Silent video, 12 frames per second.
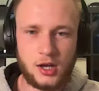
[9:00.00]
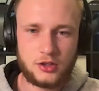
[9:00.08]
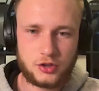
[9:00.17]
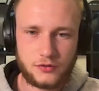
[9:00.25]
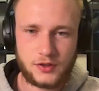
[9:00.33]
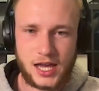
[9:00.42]

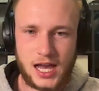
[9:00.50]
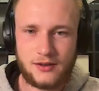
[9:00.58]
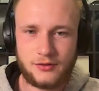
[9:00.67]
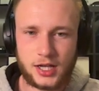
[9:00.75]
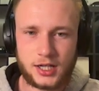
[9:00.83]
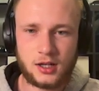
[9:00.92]
So if they
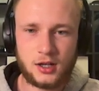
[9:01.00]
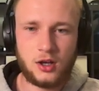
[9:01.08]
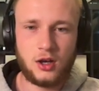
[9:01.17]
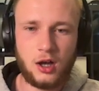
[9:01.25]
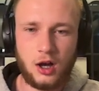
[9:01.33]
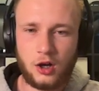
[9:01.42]
have like
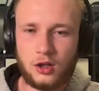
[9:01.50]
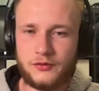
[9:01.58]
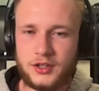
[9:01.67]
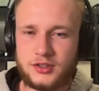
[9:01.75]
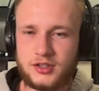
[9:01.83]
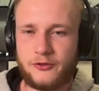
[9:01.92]
all of
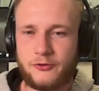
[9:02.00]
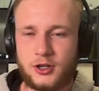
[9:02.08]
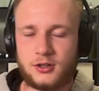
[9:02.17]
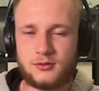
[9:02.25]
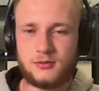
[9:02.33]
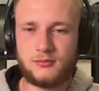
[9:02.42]
these
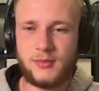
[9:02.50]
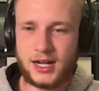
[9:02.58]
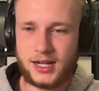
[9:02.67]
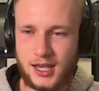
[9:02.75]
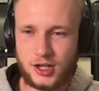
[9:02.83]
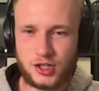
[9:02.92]
different
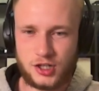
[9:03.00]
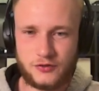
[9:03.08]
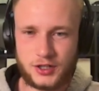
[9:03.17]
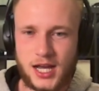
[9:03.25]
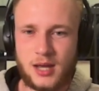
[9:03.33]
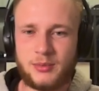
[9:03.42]
medications
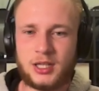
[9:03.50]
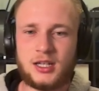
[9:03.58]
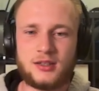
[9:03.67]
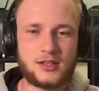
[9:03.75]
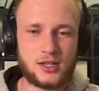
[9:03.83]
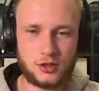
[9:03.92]
for
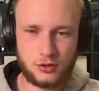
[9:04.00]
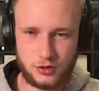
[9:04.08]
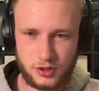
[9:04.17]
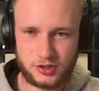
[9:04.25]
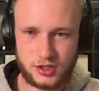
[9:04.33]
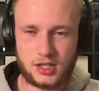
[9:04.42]
diabetes, that
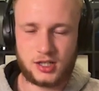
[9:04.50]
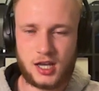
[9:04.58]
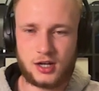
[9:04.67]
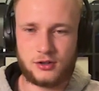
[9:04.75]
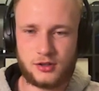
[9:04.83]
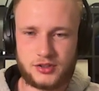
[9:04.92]
usually is an
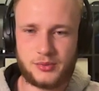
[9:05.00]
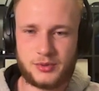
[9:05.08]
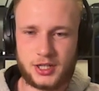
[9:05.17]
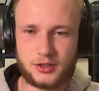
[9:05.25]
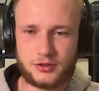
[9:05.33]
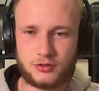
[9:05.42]
indicator that something
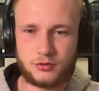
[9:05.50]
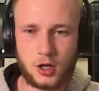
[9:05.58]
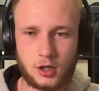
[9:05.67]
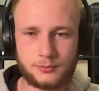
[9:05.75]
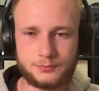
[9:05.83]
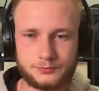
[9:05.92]
else is
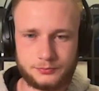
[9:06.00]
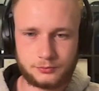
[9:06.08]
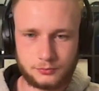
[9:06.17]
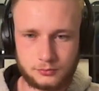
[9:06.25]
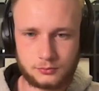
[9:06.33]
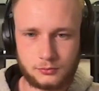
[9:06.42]
wrong.
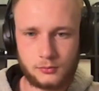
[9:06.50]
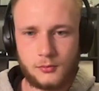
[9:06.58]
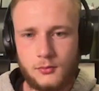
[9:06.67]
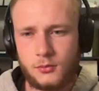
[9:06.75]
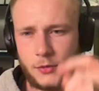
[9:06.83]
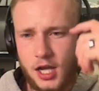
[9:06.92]

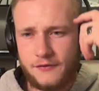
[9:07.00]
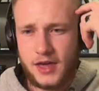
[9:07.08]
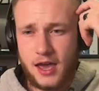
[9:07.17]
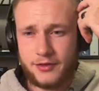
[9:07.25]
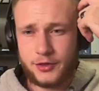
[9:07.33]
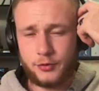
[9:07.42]
If they
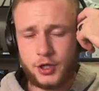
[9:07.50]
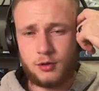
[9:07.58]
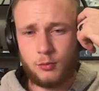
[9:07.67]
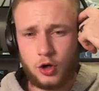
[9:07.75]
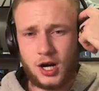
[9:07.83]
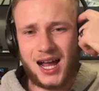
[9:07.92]
have 3 or
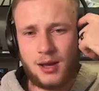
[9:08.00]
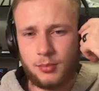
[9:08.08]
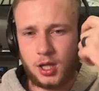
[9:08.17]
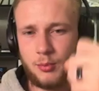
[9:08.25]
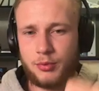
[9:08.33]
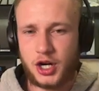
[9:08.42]
more high
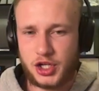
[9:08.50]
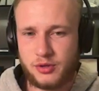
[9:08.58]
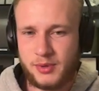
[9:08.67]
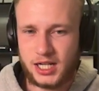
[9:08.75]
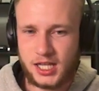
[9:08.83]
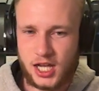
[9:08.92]
blood pressure
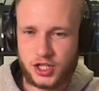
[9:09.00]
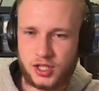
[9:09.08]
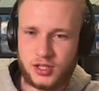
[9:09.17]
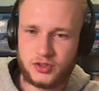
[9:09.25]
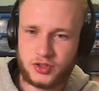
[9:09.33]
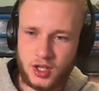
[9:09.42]

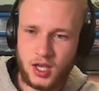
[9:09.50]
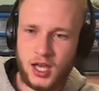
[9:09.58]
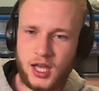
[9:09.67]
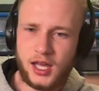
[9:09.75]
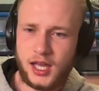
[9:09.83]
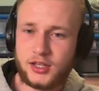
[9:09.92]
medications,
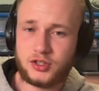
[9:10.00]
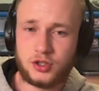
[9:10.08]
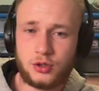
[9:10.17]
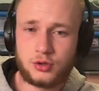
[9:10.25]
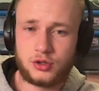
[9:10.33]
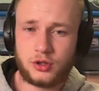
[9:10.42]
it's
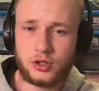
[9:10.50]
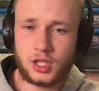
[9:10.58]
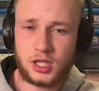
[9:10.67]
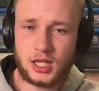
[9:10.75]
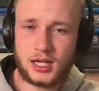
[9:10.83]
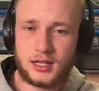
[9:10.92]

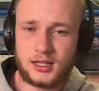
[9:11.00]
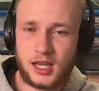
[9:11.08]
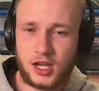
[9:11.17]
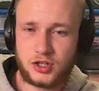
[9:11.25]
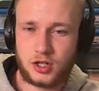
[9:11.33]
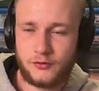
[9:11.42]
usually an
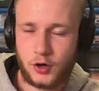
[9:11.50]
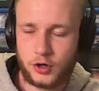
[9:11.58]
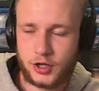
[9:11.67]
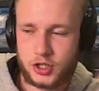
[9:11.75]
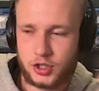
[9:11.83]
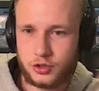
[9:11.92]
indication of heart
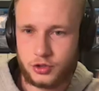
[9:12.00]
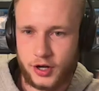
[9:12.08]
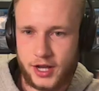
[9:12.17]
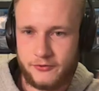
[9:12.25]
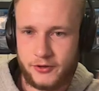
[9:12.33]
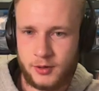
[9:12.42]
issues or
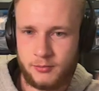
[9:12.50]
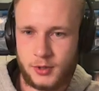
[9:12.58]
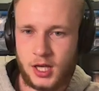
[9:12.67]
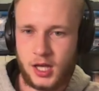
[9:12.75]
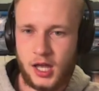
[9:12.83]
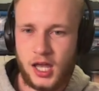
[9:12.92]
AFib.
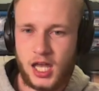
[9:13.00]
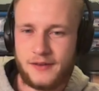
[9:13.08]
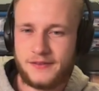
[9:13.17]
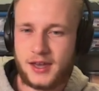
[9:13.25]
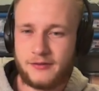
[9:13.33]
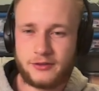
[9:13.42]
If
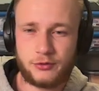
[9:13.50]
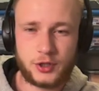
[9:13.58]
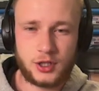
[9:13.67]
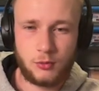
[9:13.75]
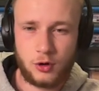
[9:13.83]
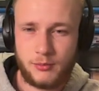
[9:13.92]
they have 3
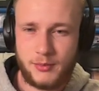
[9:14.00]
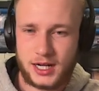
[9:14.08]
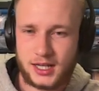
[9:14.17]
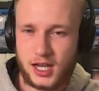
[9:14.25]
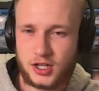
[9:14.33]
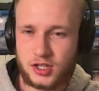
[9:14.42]
or more
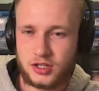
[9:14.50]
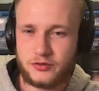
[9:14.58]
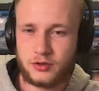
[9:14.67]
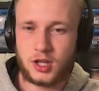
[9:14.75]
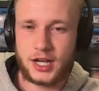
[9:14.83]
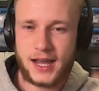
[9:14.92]
medications
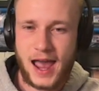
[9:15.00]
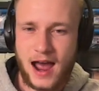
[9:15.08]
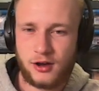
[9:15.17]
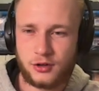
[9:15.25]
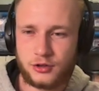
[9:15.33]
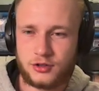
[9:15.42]
for like
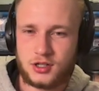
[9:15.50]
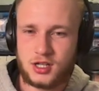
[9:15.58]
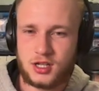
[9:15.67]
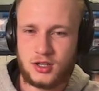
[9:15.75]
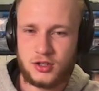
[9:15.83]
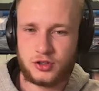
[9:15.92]

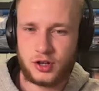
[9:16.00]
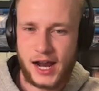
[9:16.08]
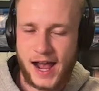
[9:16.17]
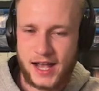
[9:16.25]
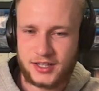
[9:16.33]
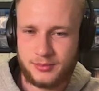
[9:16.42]
allergies or
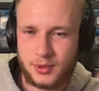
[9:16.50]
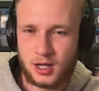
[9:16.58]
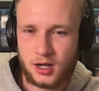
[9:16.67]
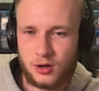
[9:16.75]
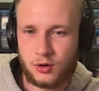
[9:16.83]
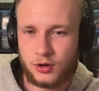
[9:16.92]

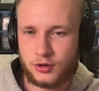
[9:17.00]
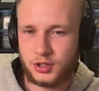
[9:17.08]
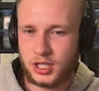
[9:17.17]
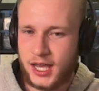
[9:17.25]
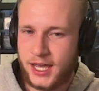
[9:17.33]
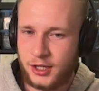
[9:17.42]
asthma or
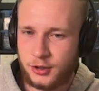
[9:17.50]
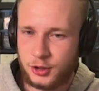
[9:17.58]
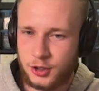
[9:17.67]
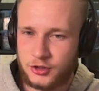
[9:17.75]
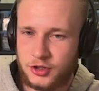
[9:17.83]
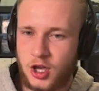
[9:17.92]

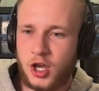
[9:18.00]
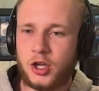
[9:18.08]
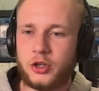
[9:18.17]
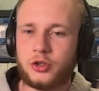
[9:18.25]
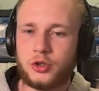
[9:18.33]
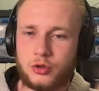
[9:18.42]
inhalers,
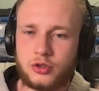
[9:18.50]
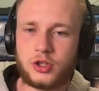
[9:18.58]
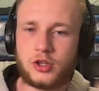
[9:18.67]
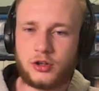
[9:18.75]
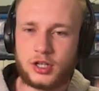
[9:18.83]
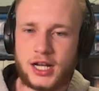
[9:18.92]
usually
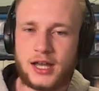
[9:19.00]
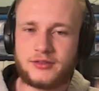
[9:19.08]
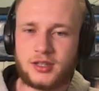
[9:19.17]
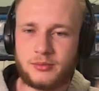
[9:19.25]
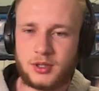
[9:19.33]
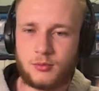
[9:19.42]
they're going to have
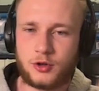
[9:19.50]
something more